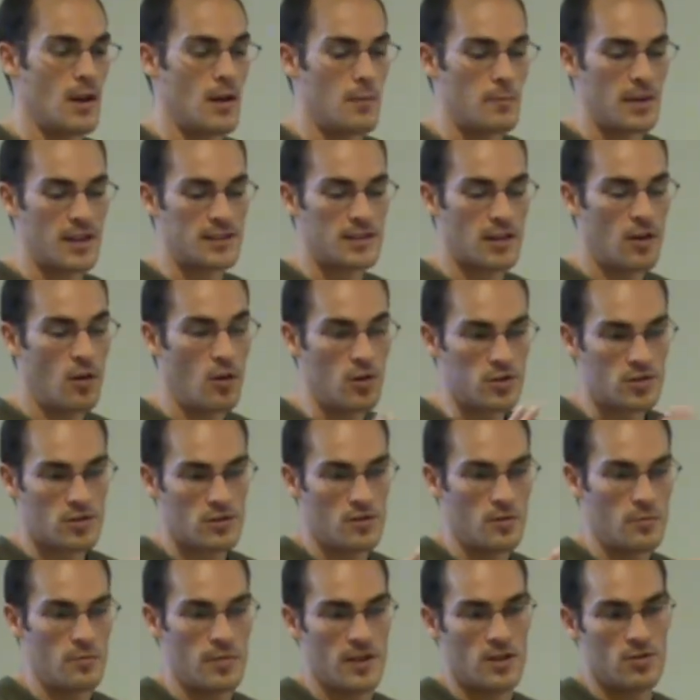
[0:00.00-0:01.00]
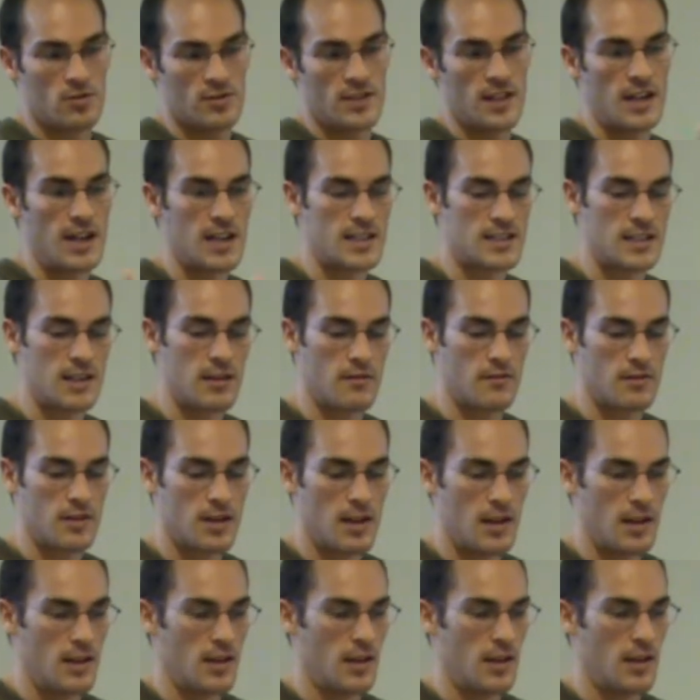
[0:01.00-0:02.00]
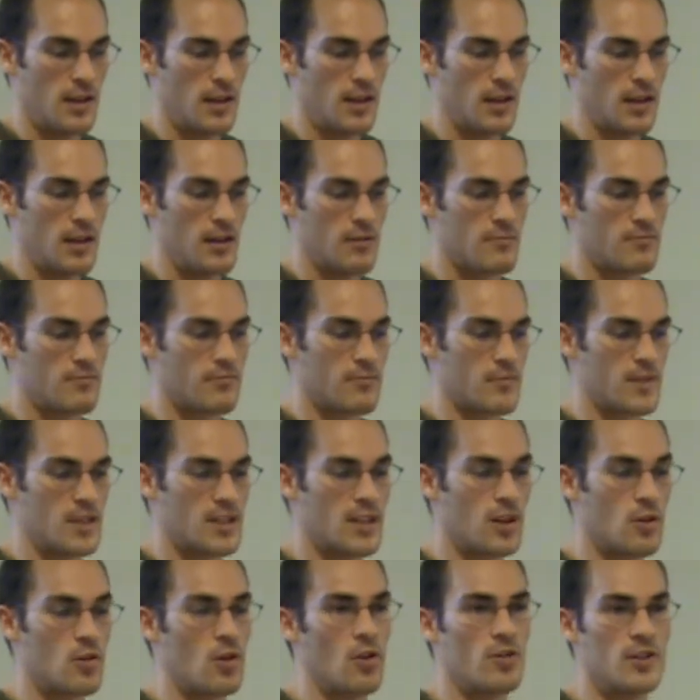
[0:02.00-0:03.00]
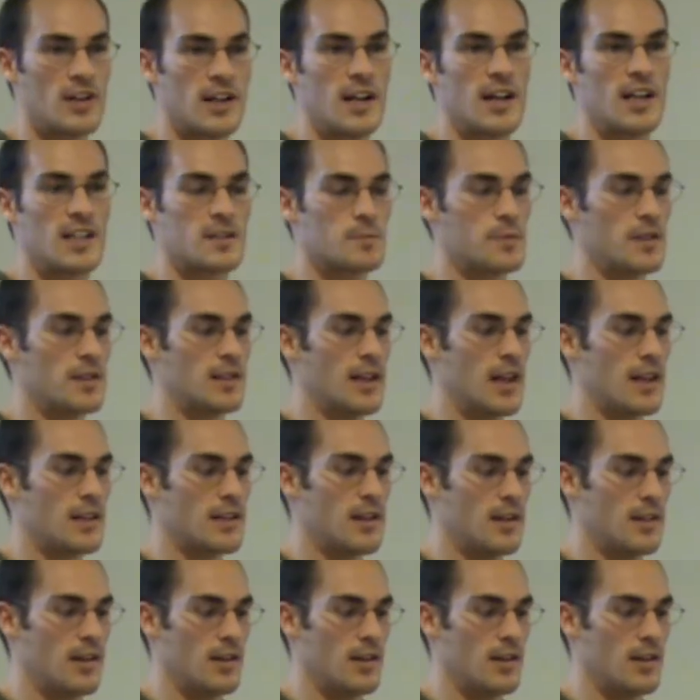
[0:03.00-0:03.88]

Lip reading: But also because there are some psychological aspects, like